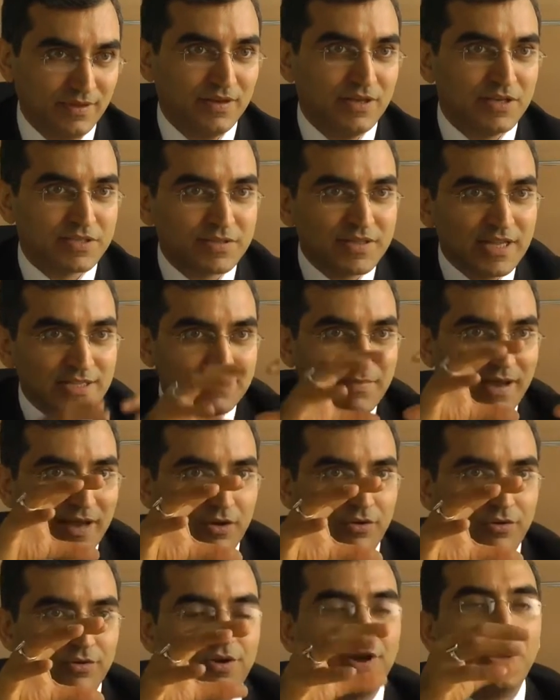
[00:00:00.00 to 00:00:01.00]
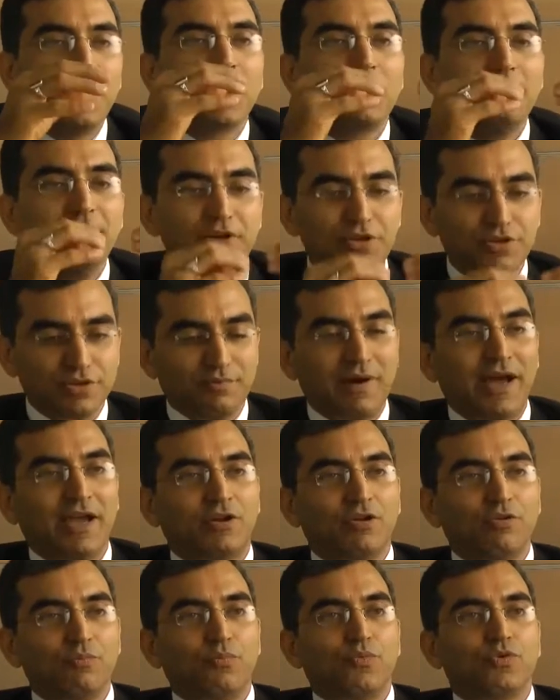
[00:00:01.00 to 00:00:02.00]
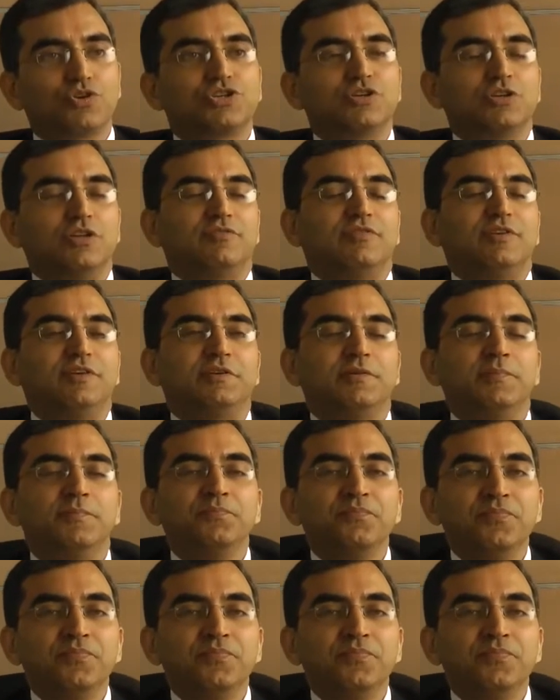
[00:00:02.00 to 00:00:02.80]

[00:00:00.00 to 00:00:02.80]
So that's a macro. Coming to the micro portion of it,